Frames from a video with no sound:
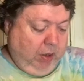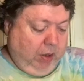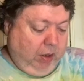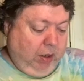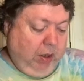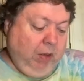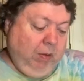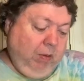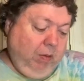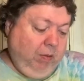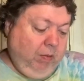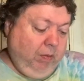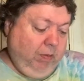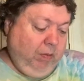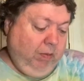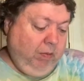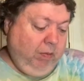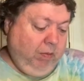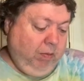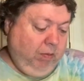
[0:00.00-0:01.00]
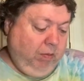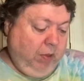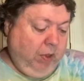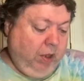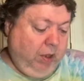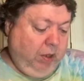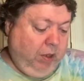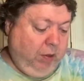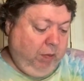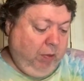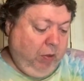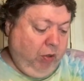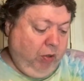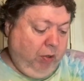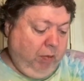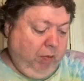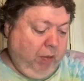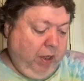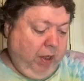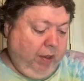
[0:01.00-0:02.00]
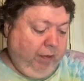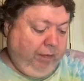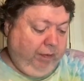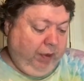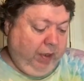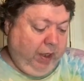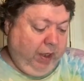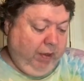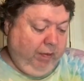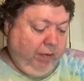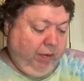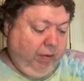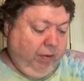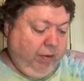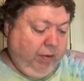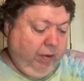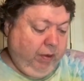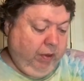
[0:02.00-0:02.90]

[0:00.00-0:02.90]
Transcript: Yeah. Nice smoke, mild flavor,